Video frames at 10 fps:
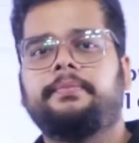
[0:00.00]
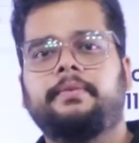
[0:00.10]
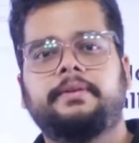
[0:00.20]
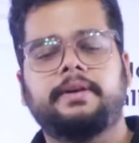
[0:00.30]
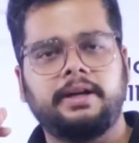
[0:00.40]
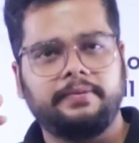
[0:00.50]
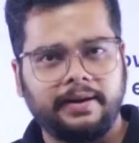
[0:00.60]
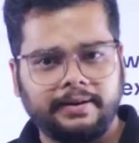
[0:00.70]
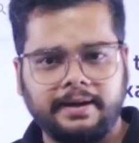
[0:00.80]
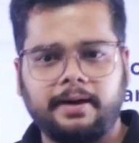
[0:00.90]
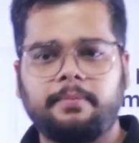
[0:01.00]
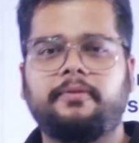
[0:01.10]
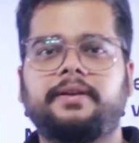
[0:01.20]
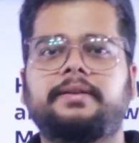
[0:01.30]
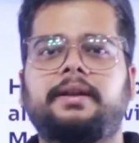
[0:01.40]
Certified Credit
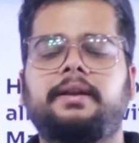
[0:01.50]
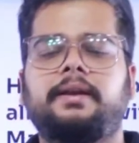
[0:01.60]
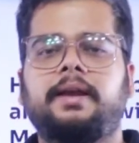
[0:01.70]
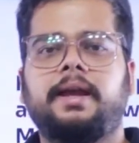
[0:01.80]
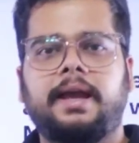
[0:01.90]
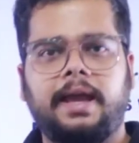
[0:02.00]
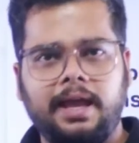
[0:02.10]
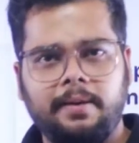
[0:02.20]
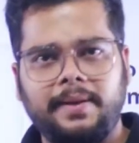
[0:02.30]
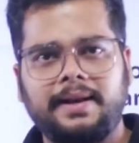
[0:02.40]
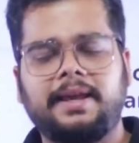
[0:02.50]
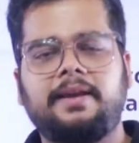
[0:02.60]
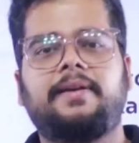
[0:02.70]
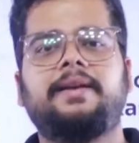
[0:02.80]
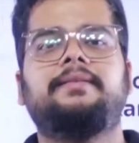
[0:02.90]
Professional, AML
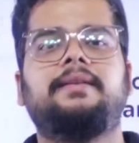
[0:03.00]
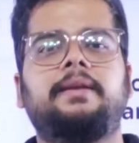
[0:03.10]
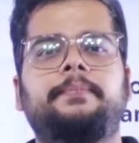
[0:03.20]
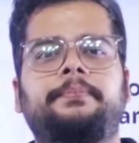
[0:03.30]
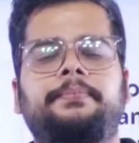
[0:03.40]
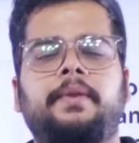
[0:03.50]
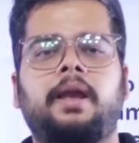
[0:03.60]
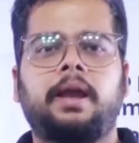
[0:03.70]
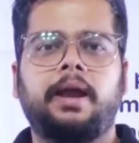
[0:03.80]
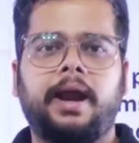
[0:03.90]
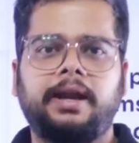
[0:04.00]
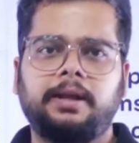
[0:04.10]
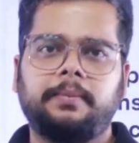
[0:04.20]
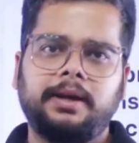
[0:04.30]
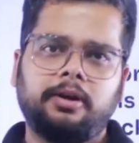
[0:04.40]
KYC,
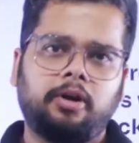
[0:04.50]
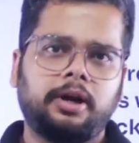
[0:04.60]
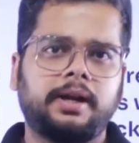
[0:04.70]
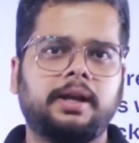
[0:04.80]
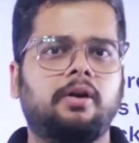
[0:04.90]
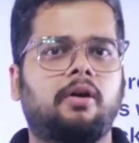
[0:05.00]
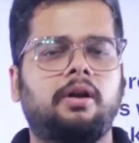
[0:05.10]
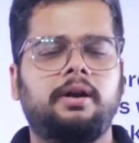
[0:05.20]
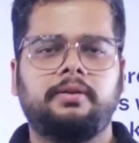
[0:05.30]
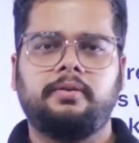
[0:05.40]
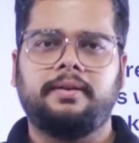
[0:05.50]
anti-money laundering, or you can